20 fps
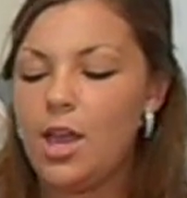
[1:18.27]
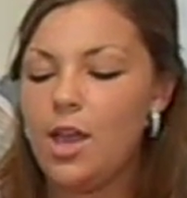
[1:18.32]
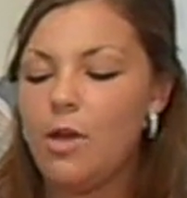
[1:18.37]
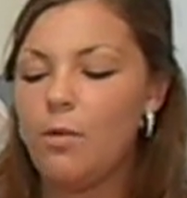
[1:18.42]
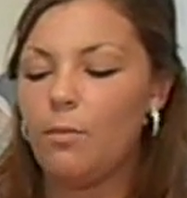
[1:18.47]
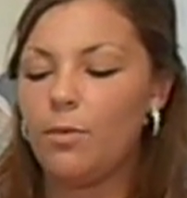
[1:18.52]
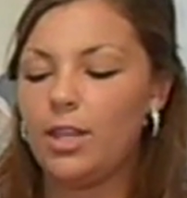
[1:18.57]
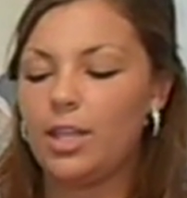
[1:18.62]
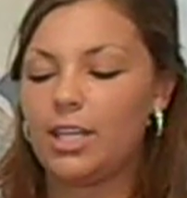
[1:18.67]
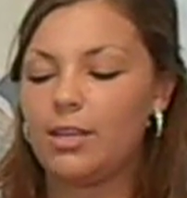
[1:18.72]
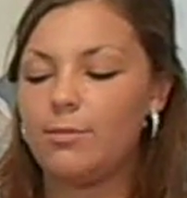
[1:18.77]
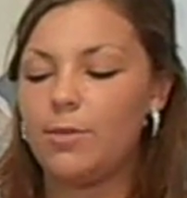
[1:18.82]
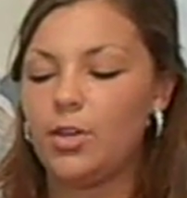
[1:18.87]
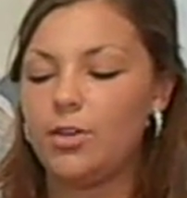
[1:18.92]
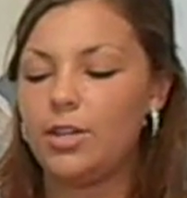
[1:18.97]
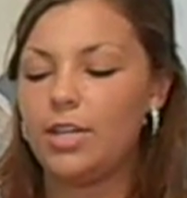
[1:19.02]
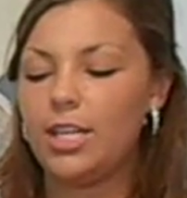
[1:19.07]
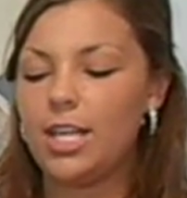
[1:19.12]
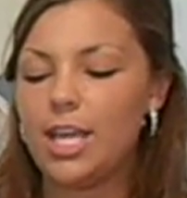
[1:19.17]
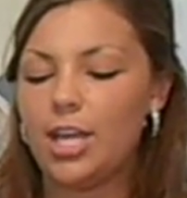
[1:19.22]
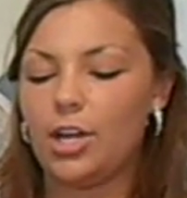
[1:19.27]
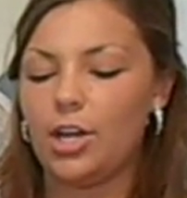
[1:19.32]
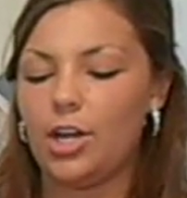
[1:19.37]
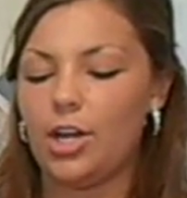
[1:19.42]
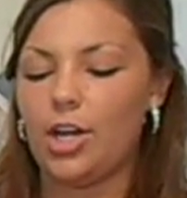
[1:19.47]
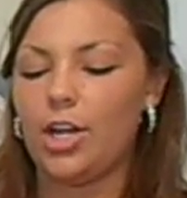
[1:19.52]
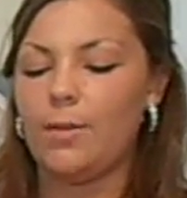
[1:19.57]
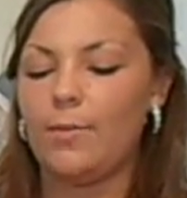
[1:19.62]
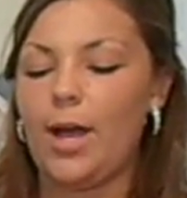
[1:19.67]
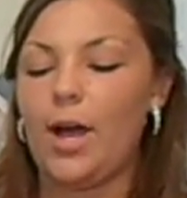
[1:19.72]
When the community
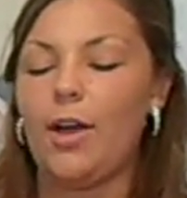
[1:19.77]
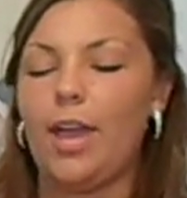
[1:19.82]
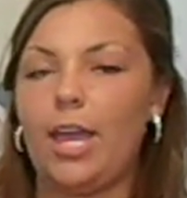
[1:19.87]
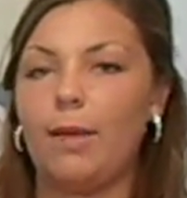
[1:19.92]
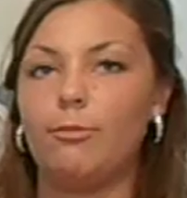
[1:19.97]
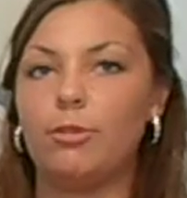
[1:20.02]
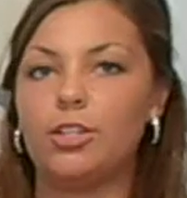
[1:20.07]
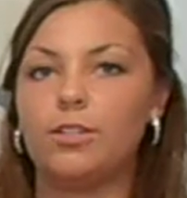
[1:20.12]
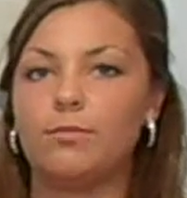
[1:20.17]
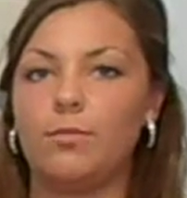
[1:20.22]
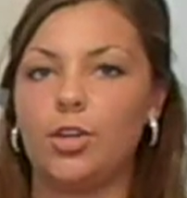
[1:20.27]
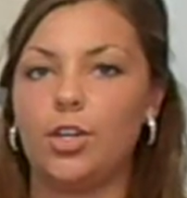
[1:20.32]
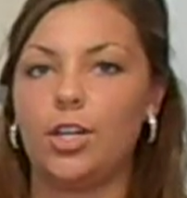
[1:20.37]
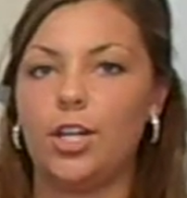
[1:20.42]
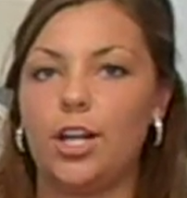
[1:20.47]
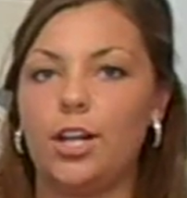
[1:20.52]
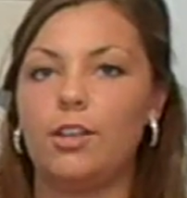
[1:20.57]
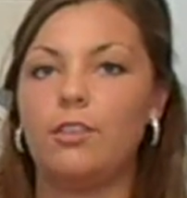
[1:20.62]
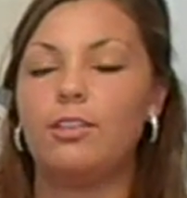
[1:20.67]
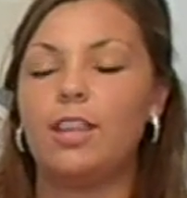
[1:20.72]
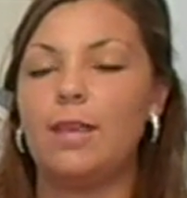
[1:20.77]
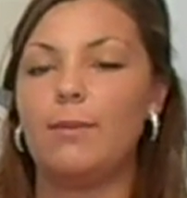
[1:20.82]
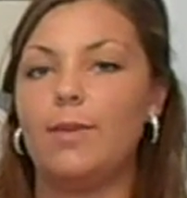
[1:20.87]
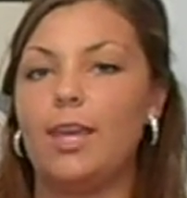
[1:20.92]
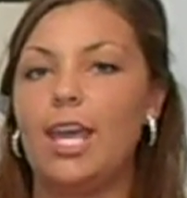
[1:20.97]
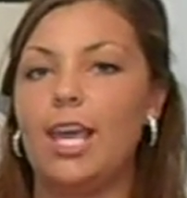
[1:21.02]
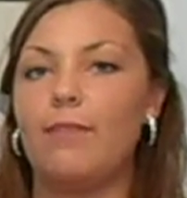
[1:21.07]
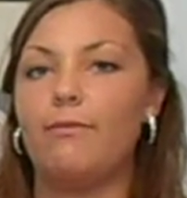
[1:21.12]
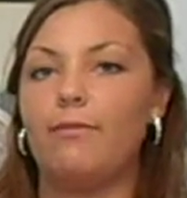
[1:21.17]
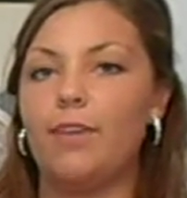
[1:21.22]
heard about Amber's murder, they
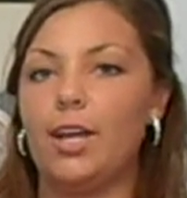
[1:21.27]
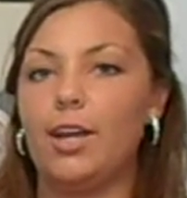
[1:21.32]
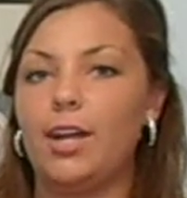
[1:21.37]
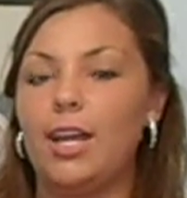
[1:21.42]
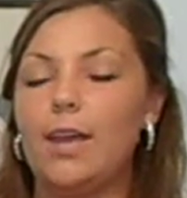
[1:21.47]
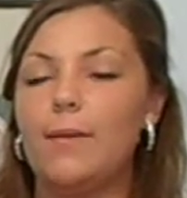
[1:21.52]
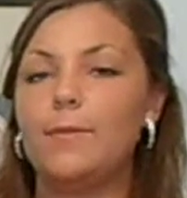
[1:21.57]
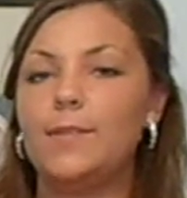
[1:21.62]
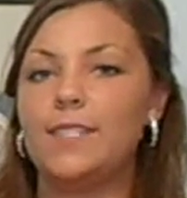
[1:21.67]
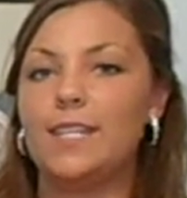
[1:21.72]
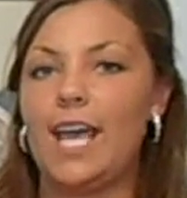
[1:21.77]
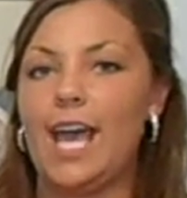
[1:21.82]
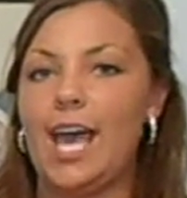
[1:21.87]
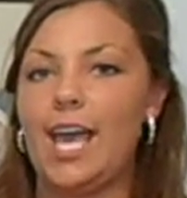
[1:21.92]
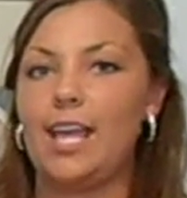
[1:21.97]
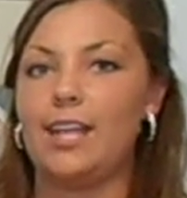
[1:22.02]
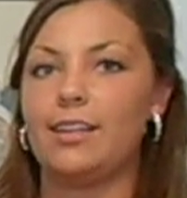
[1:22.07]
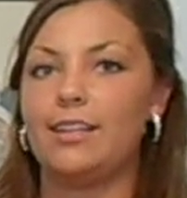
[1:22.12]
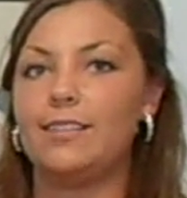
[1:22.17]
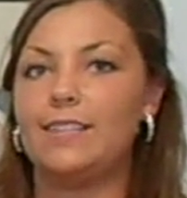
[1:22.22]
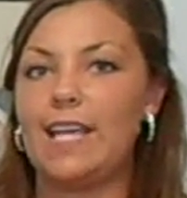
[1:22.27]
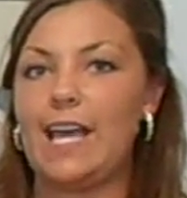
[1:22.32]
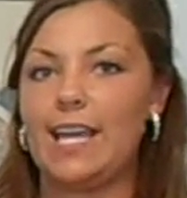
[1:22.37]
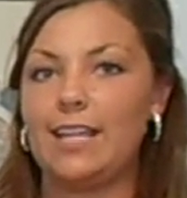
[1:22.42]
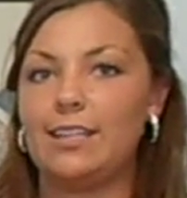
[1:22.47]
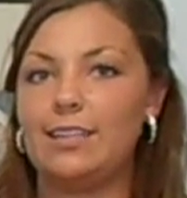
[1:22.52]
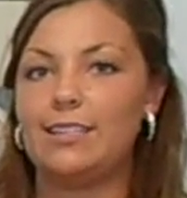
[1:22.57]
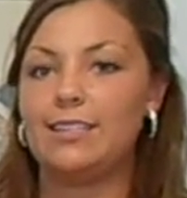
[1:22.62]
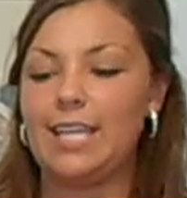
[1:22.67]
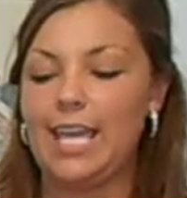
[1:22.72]
became very upset and
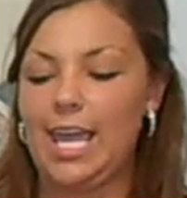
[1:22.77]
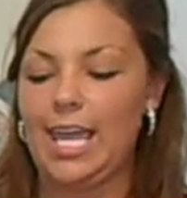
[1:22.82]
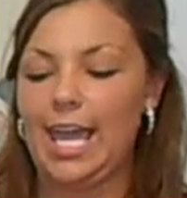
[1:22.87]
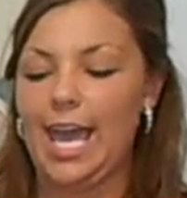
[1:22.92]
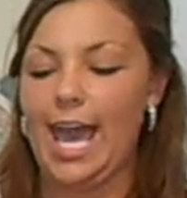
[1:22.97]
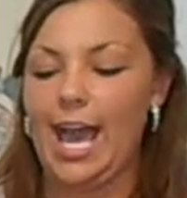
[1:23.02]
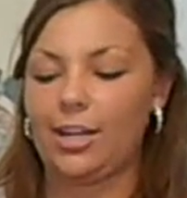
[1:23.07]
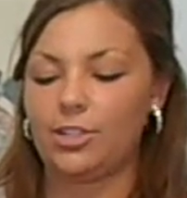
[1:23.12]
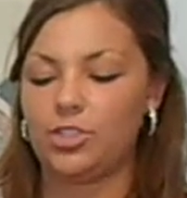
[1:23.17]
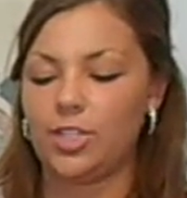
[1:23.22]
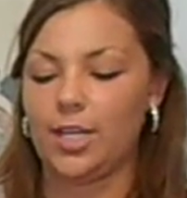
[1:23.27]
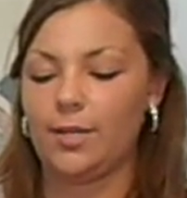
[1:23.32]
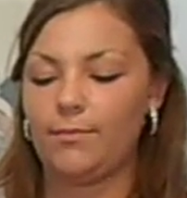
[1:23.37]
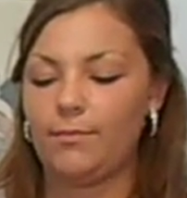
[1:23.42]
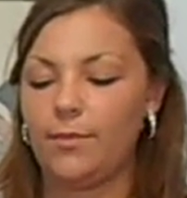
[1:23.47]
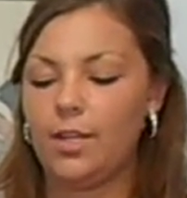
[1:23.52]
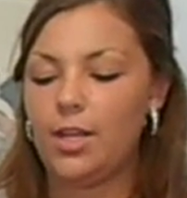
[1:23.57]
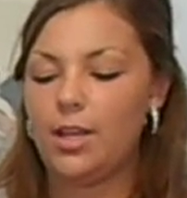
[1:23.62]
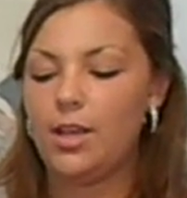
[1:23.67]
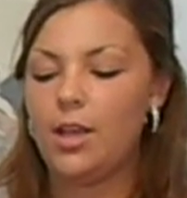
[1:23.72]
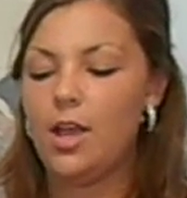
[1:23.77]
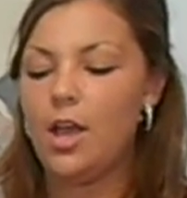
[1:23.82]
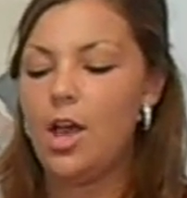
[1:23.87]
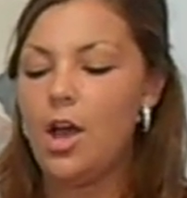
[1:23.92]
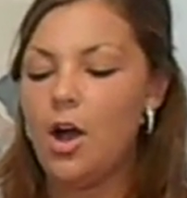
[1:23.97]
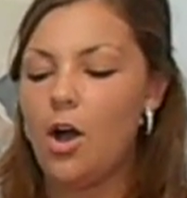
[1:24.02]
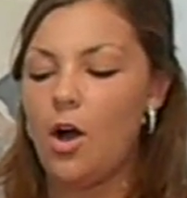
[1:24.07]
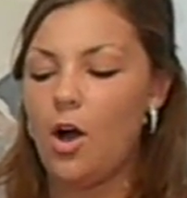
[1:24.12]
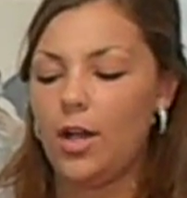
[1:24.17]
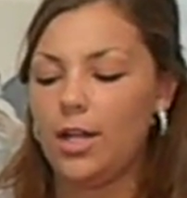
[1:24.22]
decided to take action.
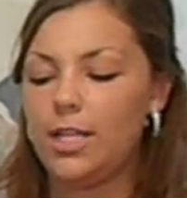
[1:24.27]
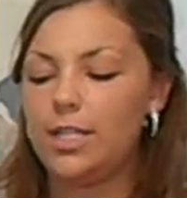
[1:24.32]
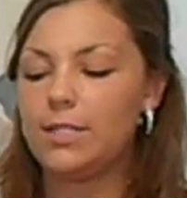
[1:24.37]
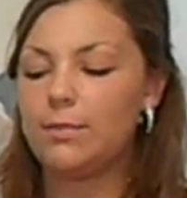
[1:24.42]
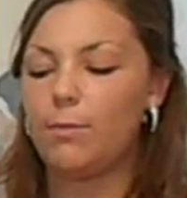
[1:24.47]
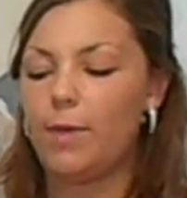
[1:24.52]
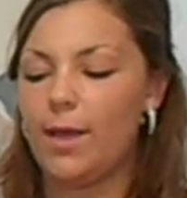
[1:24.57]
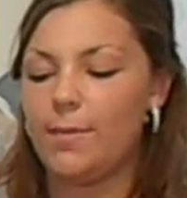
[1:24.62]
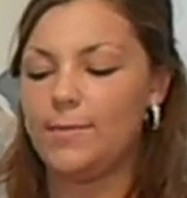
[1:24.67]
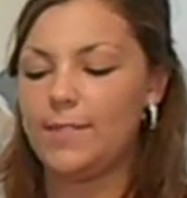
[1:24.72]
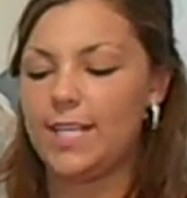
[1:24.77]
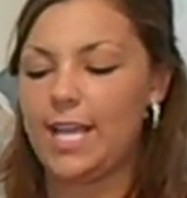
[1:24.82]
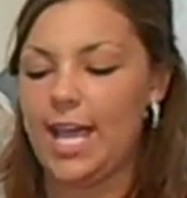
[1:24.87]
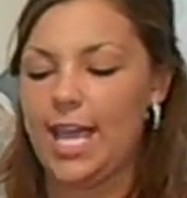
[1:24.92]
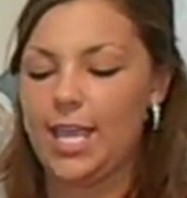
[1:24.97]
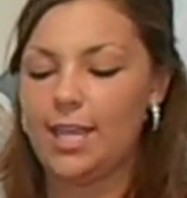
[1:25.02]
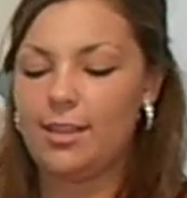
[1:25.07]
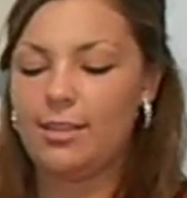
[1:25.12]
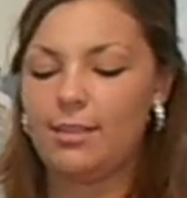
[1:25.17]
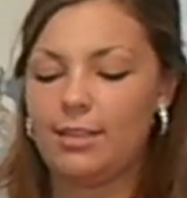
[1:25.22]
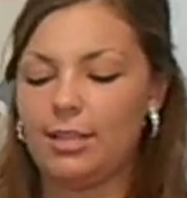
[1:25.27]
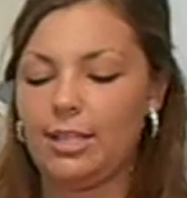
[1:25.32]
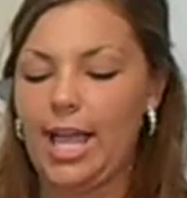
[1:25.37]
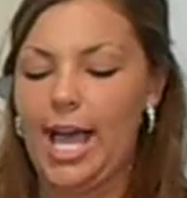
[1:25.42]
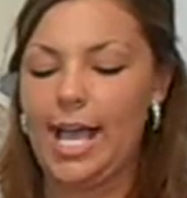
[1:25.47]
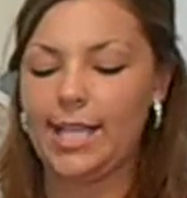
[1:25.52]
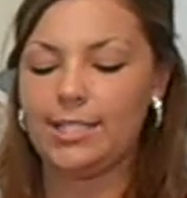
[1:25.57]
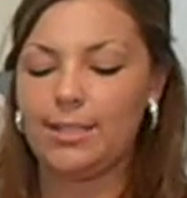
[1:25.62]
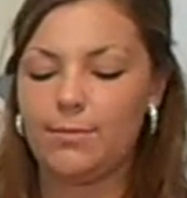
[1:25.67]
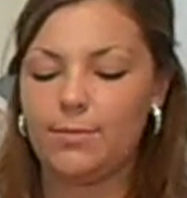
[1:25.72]
On its website, the
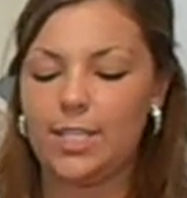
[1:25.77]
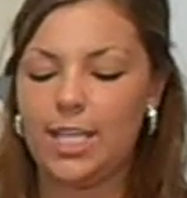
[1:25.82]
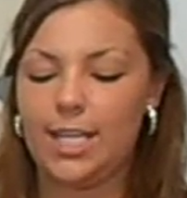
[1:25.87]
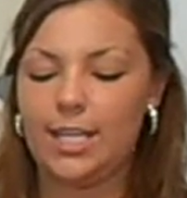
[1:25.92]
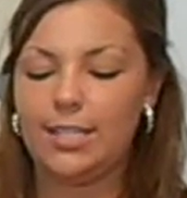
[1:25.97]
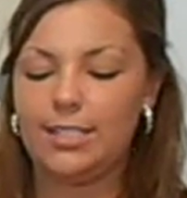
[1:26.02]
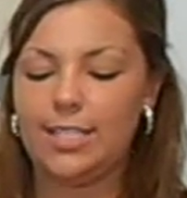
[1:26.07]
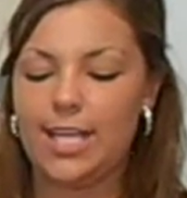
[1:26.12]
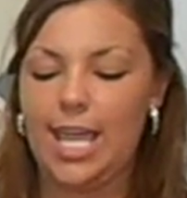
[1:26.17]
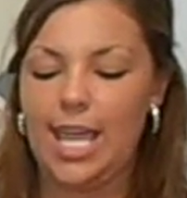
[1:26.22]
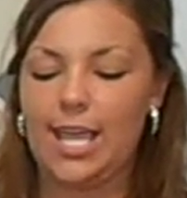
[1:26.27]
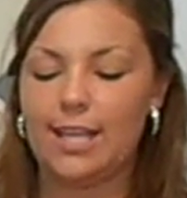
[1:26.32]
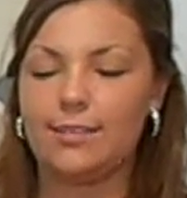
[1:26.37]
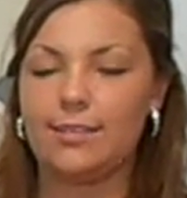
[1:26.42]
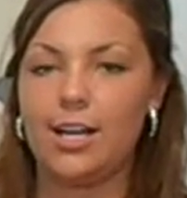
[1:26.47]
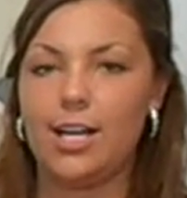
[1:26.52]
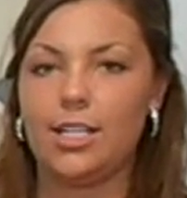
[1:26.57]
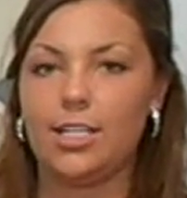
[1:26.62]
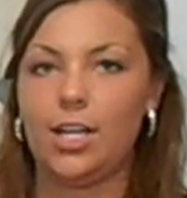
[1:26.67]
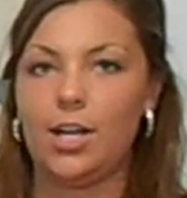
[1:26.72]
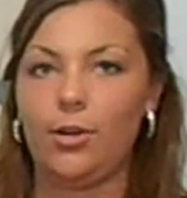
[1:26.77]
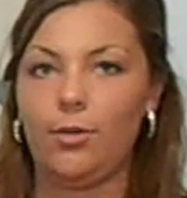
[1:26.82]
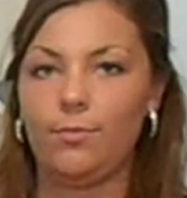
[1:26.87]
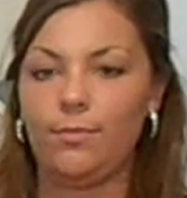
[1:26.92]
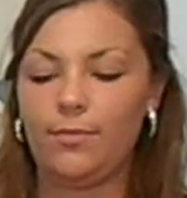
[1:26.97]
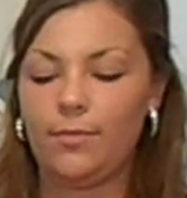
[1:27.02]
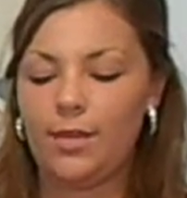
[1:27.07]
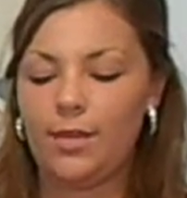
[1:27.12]
last updated date is unknown.